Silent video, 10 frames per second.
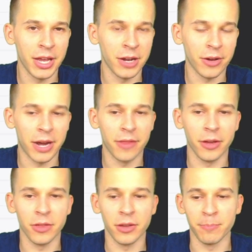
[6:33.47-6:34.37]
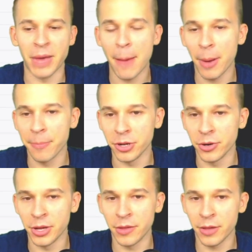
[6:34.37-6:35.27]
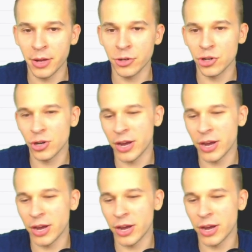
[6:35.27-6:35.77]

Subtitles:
you know, kind of the mop-up duty, then sure,